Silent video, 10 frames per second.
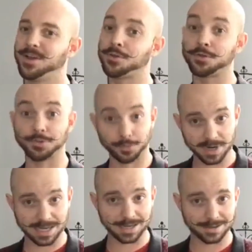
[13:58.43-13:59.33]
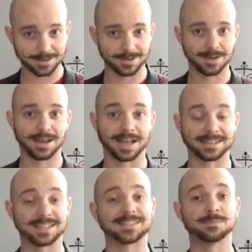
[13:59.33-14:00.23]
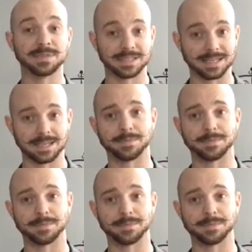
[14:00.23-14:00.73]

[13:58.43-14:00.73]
3, accessibility.